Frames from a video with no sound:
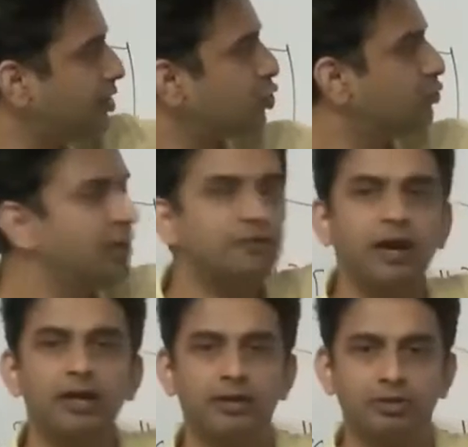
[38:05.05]
these two will
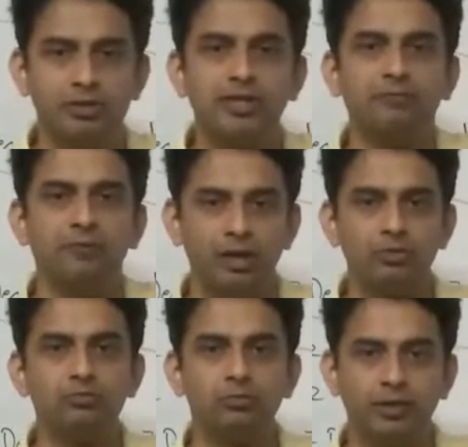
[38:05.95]
evaluate to the same value,
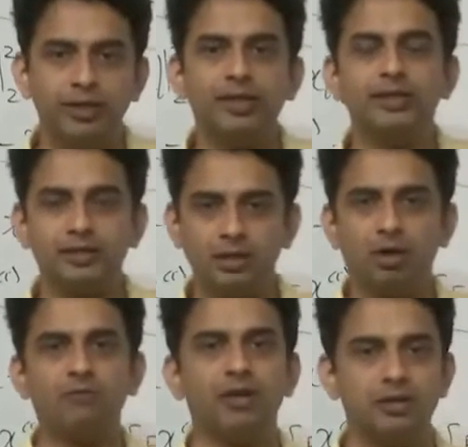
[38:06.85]
right? And that's the
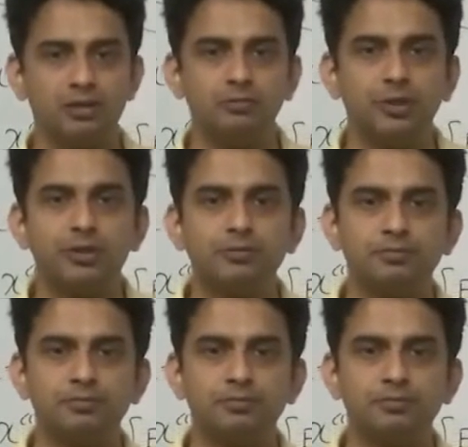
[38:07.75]
law of large numbers,